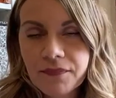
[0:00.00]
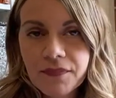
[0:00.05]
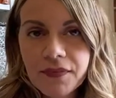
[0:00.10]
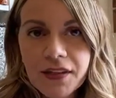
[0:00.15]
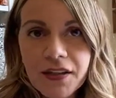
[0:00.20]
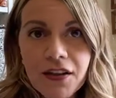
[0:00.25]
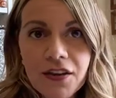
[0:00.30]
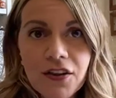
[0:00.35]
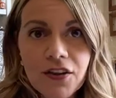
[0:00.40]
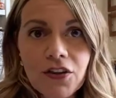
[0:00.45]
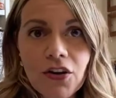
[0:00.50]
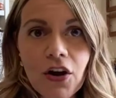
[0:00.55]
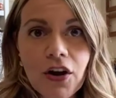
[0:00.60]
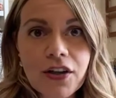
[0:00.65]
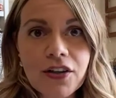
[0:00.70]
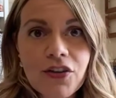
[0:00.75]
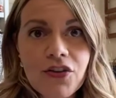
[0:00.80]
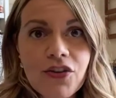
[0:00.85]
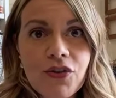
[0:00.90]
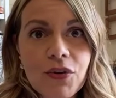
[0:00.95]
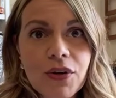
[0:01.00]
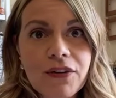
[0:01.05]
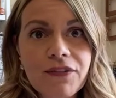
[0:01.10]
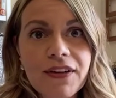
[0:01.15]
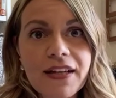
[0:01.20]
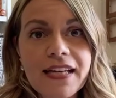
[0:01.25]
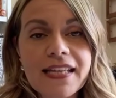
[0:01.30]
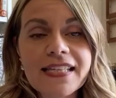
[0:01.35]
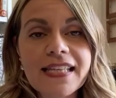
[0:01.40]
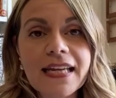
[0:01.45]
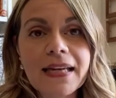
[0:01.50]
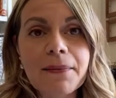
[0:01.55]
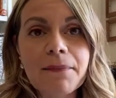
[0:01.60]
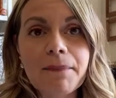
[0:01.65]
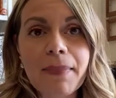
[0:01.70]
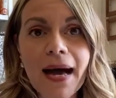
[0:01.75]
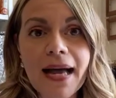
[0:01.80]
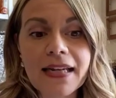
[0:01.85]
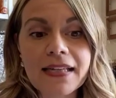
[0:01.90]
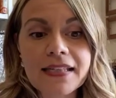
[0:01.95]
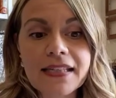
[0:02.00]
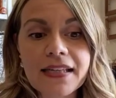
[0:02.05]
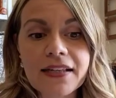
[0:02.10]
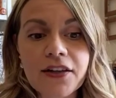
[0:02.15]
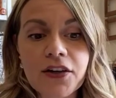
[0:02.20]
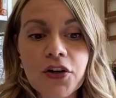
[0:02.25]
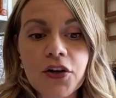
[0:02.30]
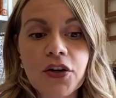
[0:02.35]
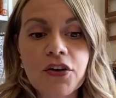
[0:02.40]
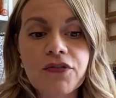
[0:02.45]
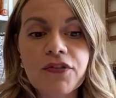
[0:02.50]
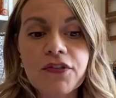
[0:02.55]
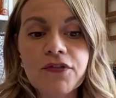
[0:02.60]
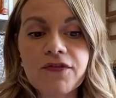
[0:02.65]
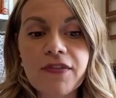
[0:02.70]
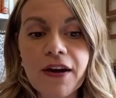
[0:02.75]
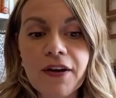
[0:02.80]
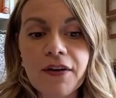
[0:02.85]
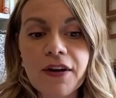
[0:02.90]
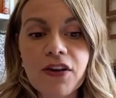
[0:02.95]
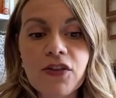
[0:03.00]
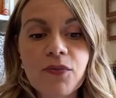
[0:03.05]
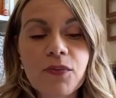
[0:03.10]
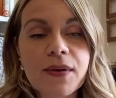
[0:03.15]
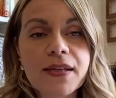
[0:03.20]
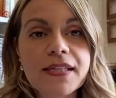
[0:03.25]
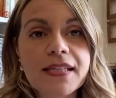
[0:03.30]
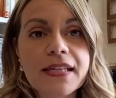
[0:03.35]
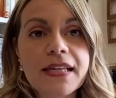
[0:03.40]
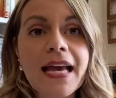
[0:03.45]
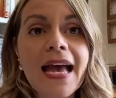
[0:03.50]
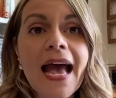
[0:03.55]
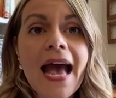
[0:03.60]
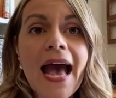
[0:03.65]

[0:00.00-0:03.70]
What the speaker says: the long and the short of it is that imbalance can occur for various reasons.